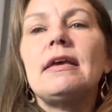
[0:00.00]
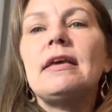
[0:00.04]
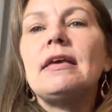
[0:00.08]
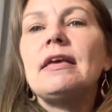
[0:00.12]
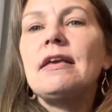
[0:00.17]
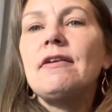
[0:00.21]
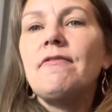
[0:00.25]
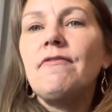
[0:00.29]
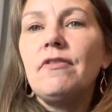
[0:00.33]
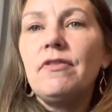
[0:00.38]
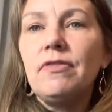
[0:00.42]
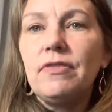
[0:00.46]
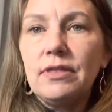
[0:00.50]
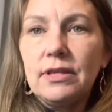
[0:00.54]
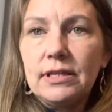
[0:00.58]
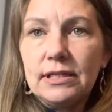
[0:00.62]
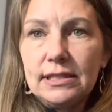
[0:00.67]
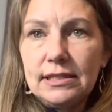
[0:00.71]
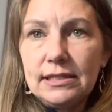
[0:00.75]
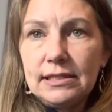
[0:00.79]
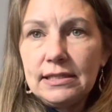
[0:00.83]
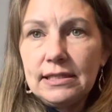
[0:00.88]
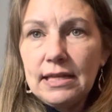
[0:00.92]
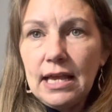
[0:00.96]
even the
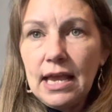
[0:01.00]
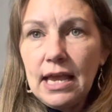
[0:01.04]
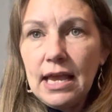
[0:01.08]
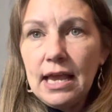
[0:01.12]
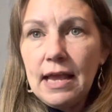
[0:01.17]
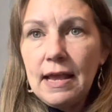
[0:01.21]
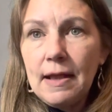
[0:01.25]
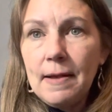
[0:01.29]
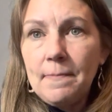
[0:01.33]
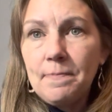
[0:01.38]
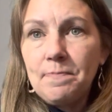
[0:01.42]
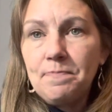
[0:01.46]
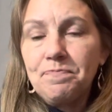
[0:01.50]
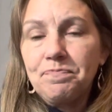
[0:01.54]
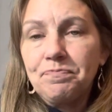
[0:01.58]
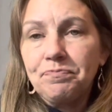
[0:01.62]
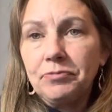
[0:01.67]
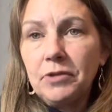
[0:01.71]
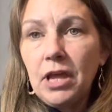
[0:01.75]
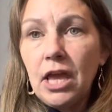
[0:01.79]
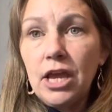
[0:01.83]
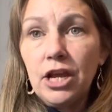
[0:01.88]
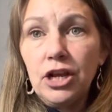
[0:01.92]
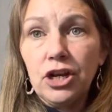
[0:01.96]
same
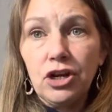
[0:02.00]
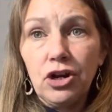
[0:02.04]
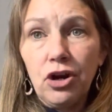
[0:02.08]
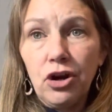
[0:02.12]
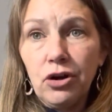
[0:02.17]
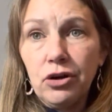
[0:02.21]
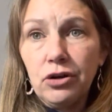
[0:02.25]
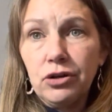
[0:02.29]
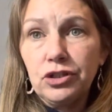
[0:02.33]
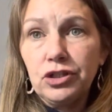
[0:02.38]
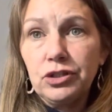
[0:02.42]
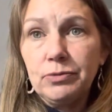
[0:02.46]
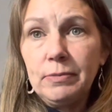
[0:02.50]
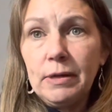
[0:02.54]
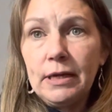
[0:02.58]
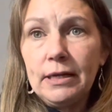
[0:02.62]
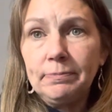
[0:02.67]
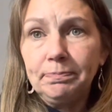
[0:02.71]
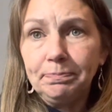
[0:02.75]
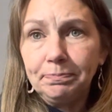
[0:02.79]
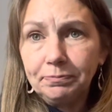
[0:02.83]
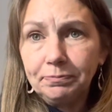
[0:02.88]
encouragement